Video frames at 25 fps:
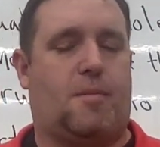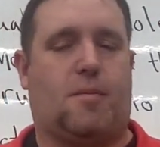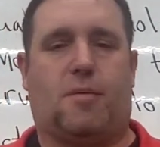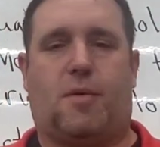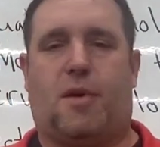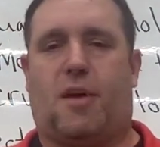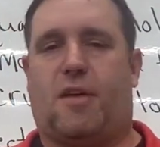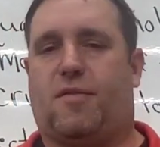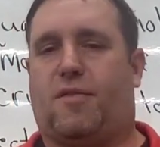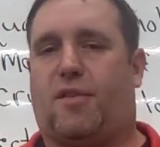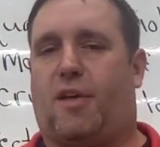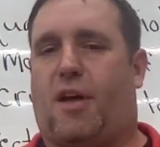
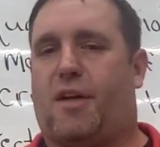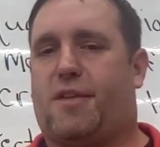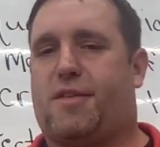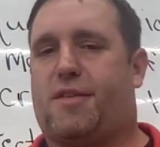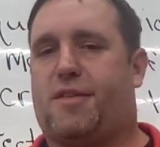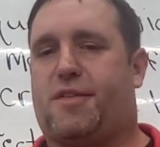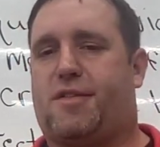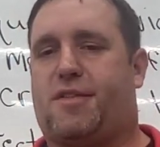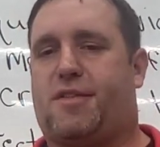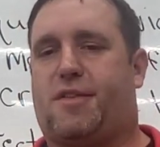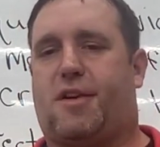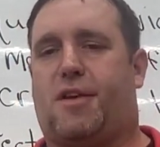We have
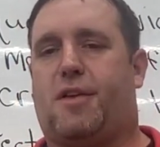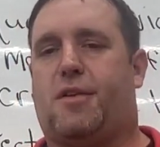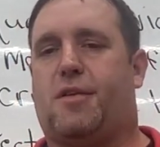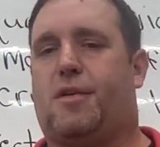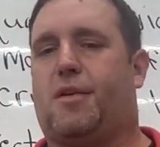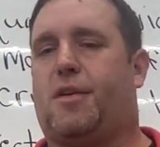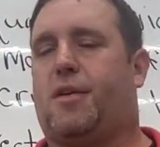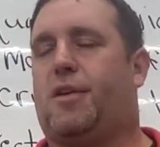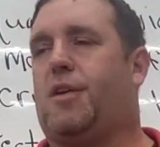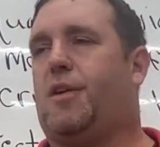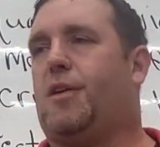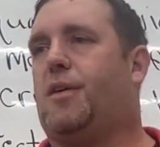lots of cedar
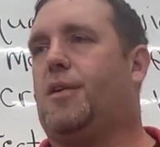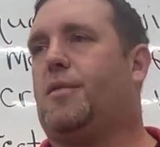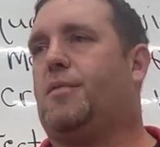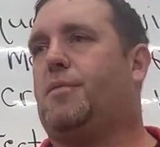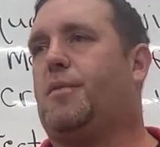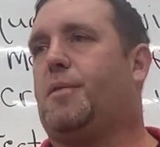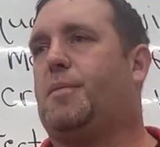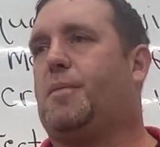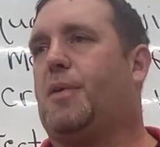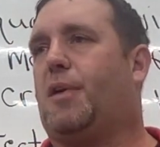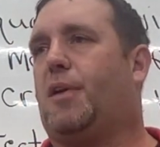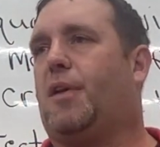in here.
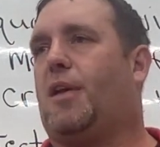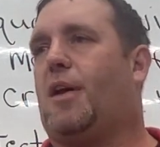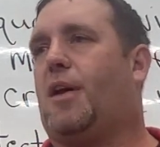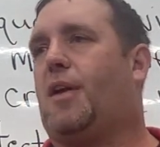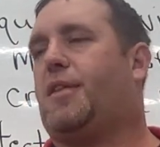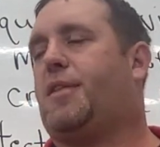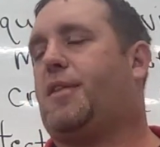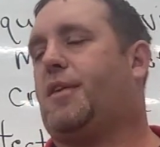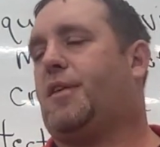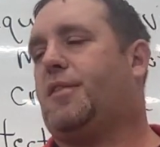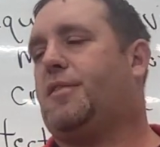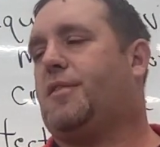We build a lot
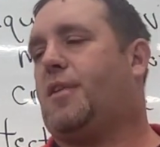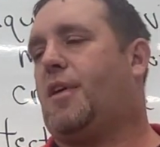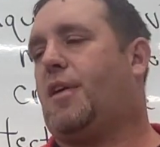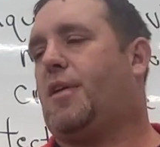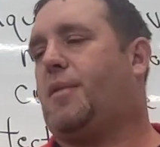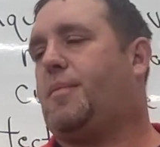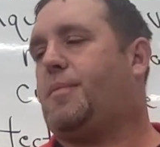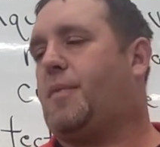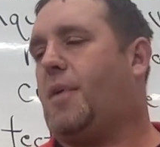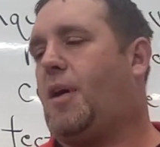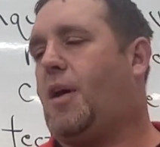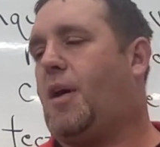of things out
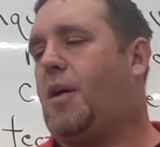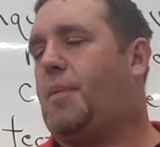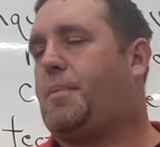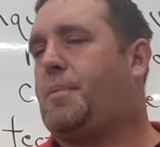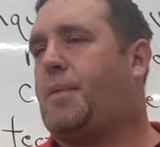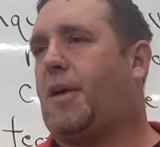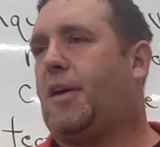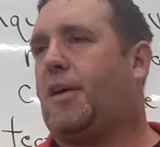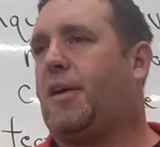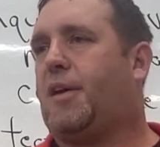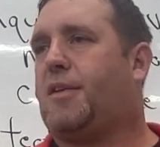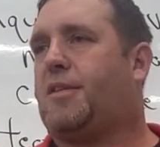of
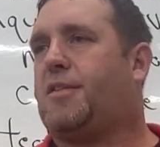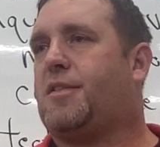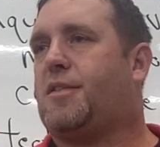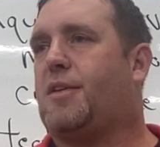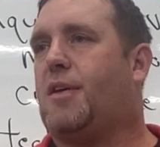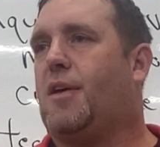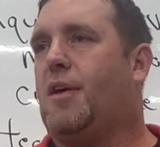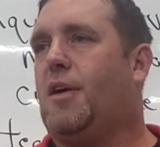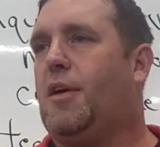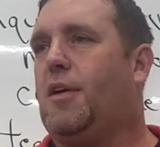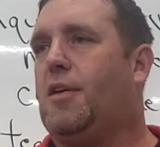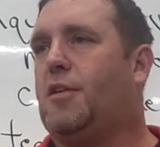pickets.
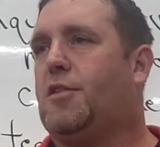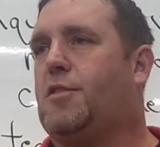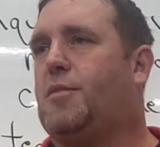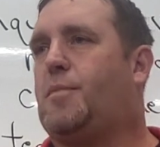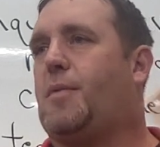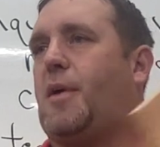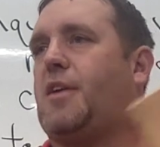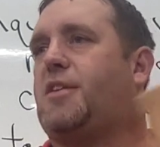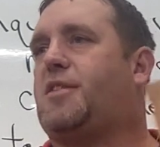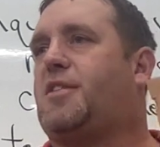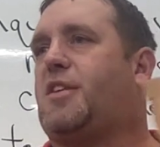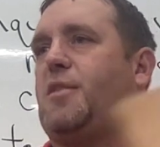So you
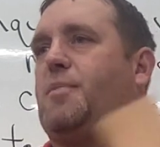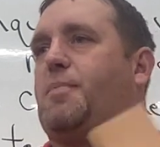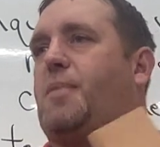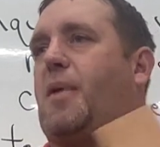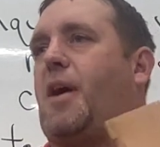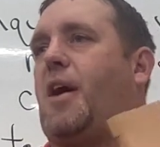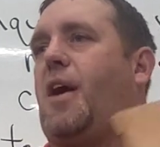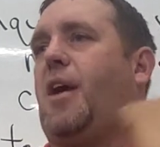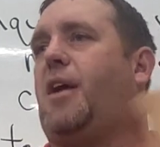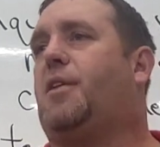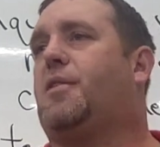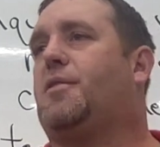might see
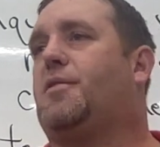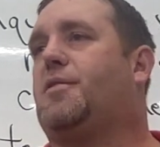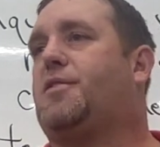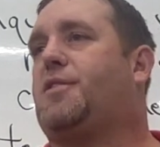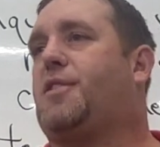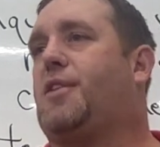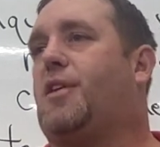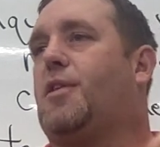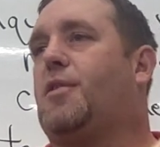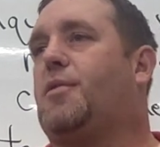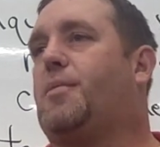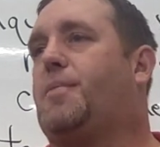pine or
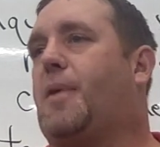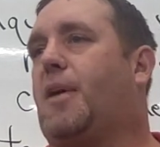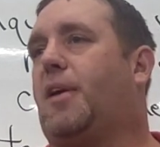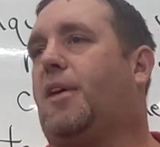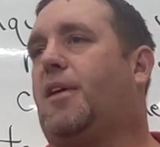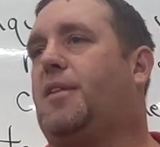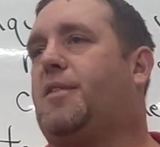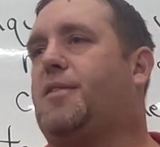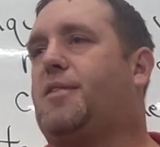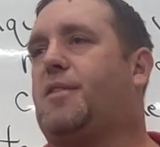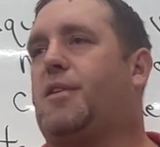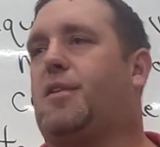cedar
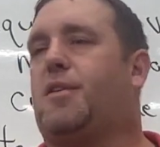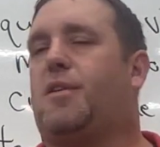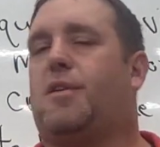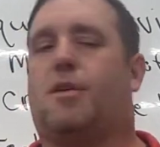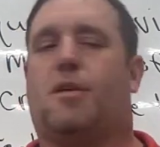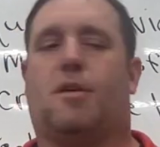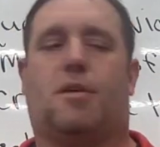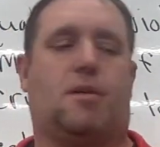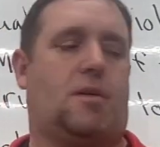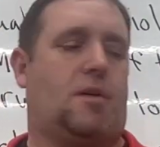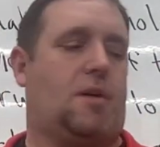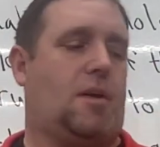pickets in
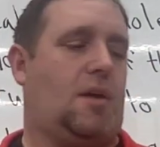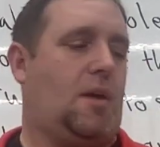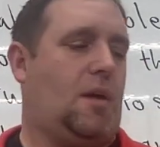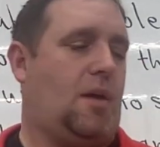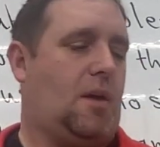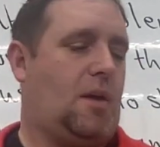here.